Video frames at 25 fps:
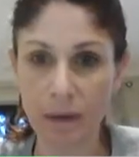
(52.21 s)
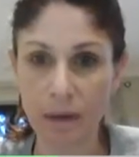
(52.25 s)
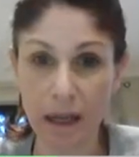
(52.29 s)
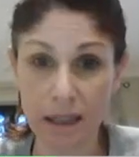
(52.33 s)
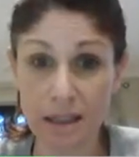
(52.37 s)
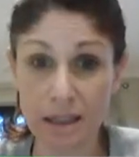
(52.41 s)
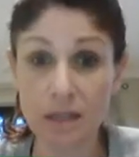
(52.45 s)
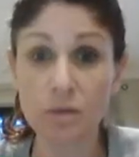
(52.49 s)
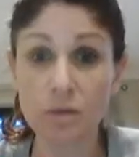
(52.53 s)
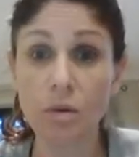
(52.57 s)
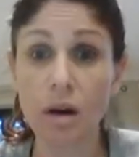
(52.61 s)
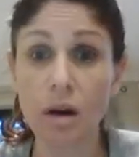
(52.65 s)
But
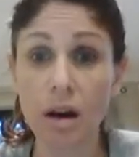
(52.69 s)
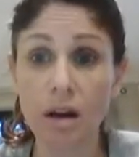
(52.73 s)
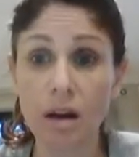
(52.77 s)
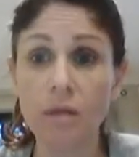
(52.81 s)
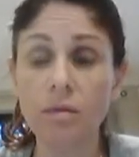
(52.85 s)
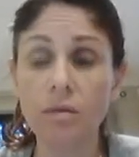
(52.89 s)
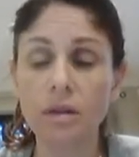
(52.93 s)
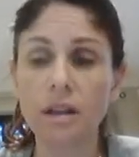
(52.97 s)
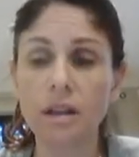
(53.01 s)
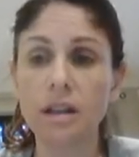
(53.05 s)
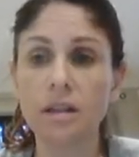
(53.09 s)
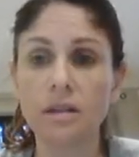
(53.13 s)
actually what I
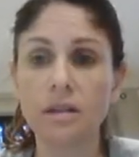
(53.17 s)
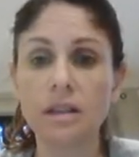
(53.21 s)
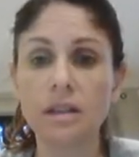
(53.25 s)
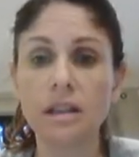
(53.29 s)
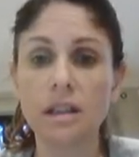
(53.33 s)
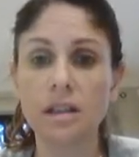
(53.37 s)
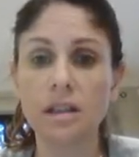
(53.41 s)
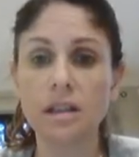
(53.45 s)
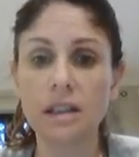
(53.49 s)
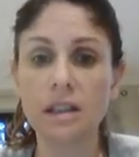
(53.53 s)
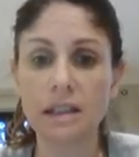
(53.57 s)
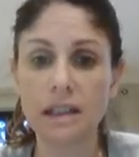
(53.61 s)
want you to
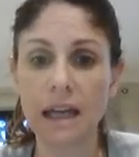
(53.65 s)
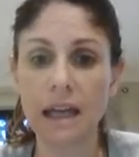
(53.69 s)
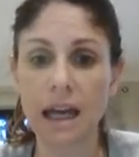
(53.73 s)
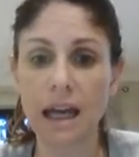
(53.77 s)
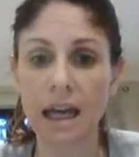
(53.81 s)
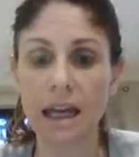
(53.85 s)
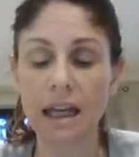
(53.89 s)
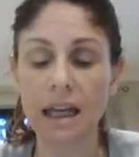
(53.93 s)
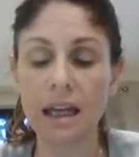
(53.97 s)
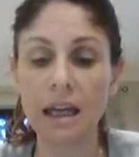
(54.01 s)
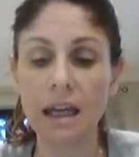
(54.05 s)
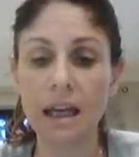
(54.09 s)
do
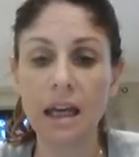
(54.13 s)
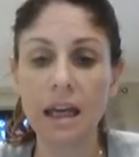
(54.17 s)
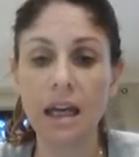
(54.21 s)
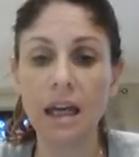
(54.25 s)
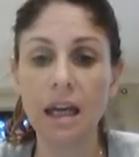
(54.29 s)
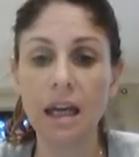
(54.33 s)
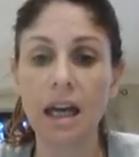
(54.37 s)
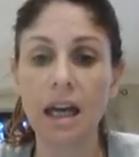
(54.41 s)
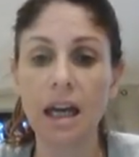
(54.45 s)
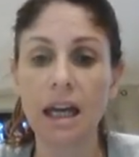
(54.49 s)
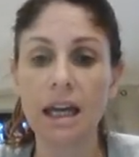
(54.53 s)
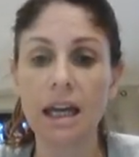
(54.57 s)
today
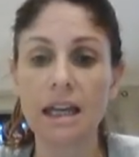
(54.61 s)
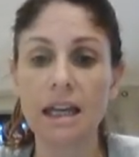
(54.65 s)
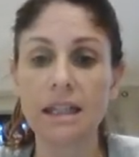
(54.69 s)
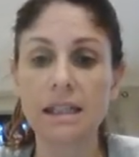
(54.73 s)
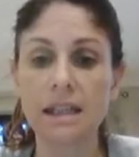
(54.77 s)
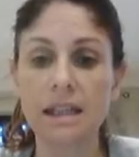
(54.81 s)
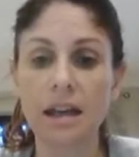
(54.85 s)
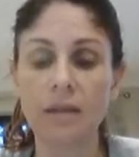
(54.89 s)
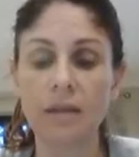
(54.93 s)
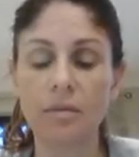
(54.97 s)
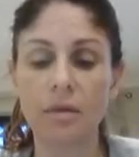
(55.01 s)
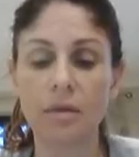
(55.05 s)

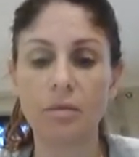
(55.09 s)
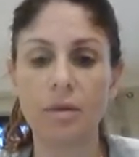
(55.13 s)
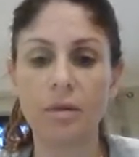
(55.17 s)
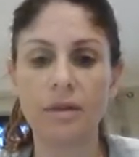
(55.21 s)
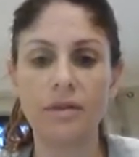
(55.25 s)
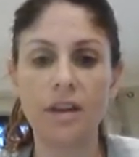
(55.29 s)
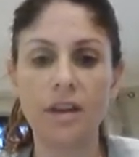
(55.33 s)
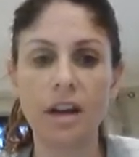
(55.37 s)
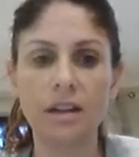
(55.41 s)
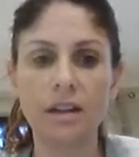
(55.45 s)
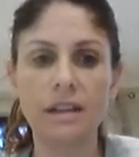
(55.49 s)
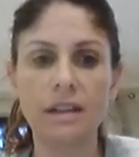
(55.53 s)
is
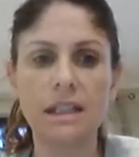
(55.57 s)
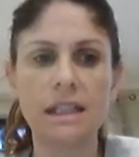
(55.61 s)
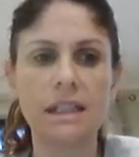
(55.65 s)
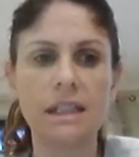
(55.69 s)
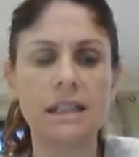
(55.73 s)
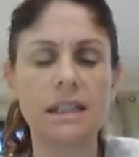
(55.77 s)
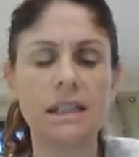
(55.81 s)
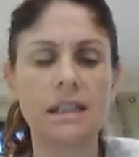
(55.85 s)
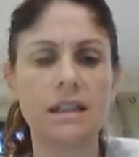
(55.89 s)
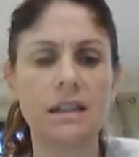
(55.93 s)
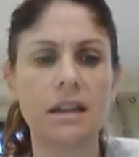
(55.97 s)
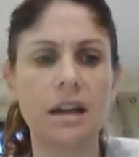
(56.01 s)
we've
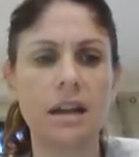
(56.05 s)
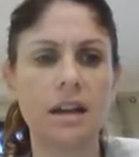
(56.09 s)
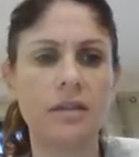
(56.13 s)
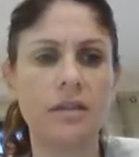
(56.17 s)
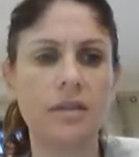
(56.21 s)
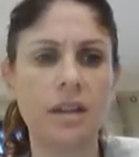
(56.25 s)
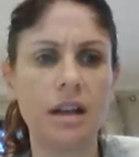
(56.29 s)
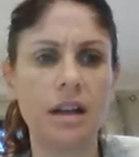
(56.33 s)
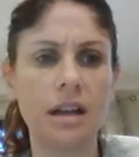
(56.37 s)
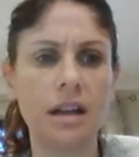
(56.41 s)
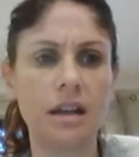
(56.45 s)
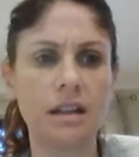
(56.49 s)
noticed
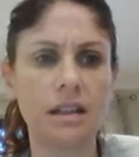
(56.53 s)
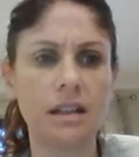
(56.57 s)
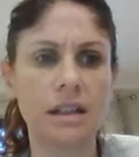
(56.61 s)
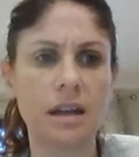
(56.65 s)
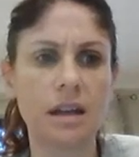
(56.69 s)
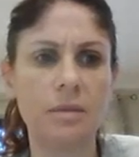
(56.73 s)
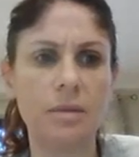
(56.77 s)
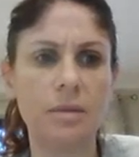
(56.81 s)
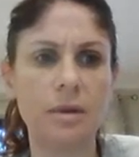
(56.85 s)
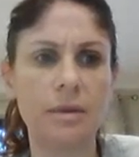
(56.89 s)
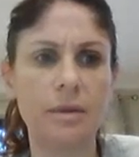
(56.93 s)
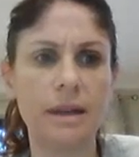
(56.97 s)
over the last
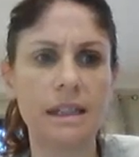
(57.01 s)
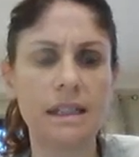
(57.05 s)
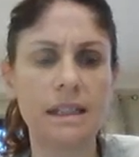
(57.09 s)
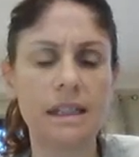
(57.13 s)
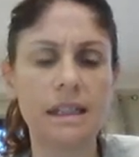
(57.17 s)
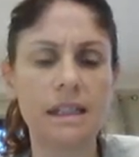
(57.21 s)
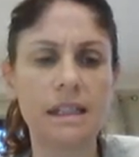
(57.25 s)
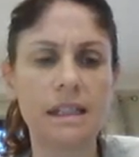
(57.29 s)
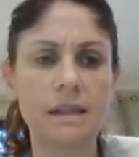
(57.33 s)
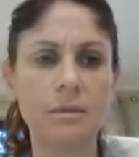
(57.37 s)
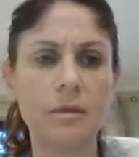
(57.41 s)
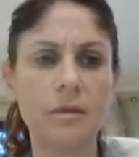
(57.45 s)
couple of weeks
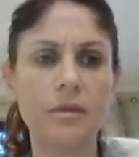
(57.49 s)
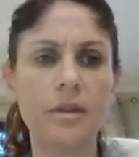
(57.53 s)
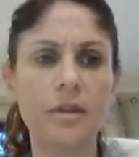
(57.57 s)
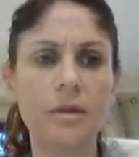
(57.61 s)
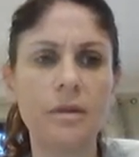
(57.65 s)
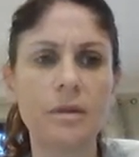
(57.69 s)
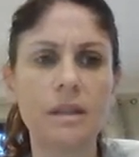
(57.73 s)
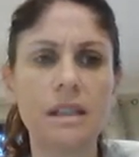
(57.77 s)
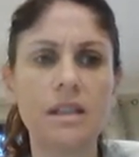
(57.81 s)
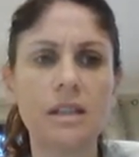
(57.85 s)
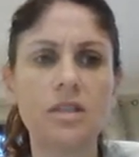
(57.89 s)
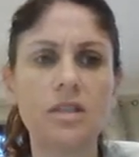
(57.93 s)
that some of
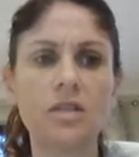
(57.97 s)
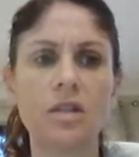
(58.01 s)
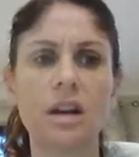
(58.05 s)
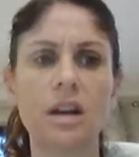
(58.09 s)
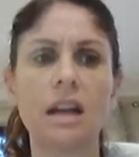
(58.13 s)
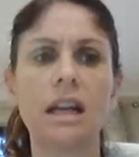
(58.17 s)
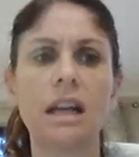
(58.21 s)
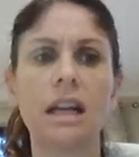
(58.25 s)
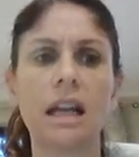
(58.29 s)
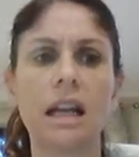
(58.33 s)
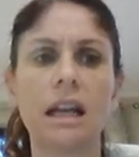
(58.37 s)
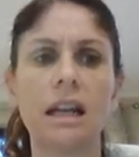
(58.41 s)
you are
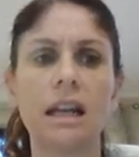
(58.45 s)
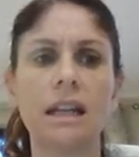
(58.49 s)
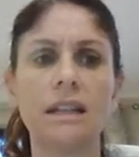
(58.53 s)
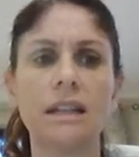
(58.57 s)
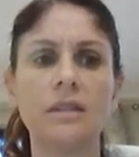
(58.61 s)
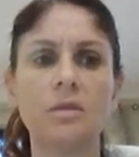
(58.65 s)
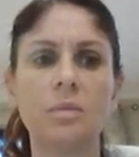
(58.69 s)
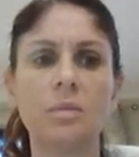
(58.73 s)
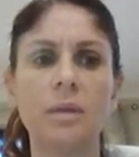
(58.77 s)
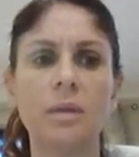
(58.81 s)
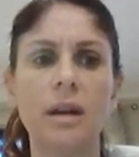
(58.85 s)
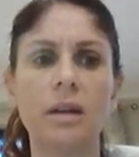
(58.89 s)
struggling a
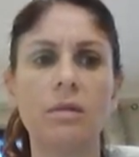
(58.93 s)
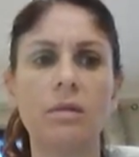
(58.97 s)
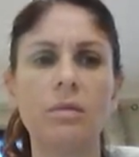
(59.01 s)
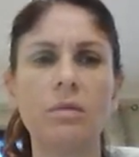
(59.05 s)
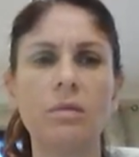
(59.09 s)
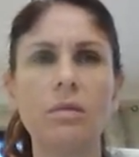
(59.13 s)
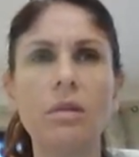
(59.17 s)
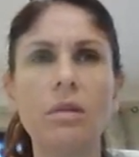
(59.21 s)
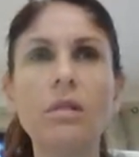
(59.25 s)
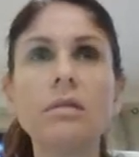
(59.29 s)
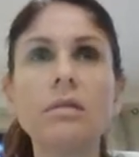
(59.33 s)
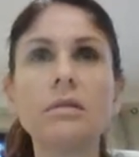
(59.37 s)
little bit or
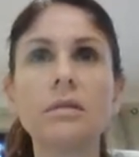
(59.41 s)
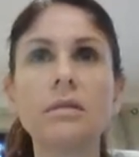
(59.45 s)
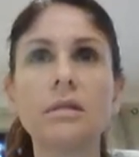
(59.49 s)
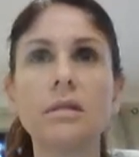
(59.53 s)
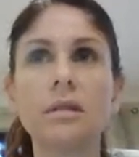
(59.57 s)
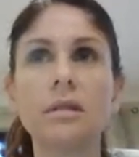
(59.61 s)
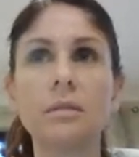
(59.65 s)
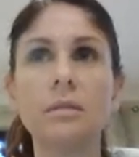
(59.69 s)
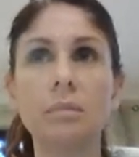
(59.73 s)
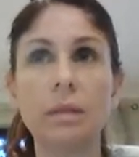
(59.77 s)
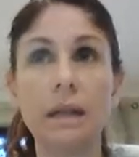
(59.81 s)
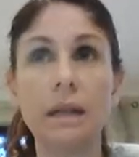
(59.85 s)
not
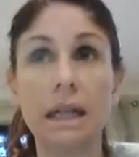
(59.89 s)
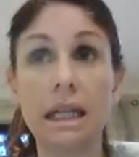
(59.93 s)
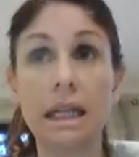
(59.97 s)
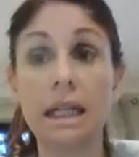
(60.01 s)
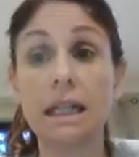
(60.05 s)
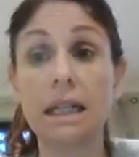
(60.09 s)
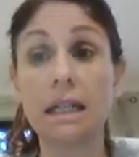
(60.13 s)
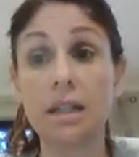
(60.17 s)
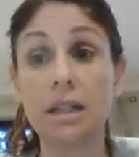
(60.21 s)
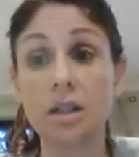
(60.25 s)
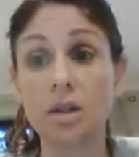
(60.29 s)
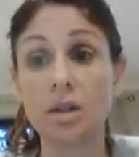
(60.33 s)

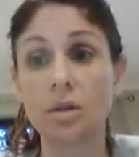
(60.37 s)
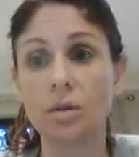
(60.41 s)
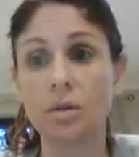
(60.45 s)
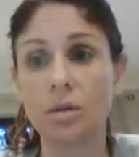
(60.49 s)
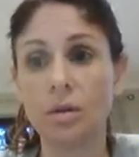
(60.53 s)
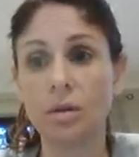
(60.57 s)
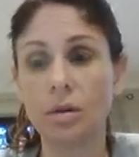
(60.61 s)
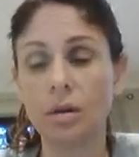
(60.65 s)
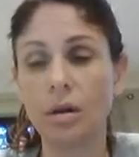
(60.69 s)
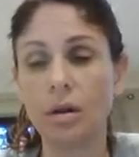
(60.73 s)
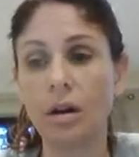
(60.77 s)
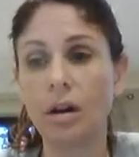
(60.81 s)
completely
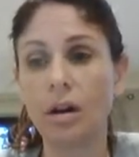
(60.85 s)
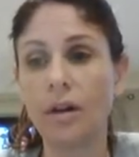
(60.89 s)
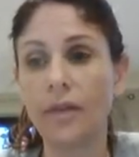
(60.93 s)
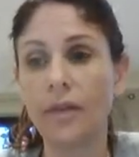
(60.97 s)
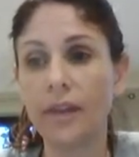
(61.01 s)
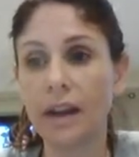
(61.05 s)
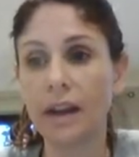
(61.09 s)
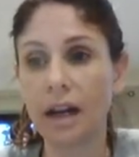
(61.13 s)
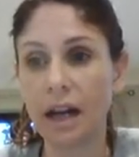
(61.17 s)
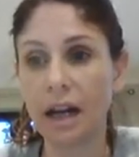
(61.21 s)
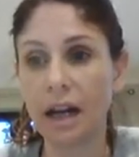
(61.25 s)
sure on the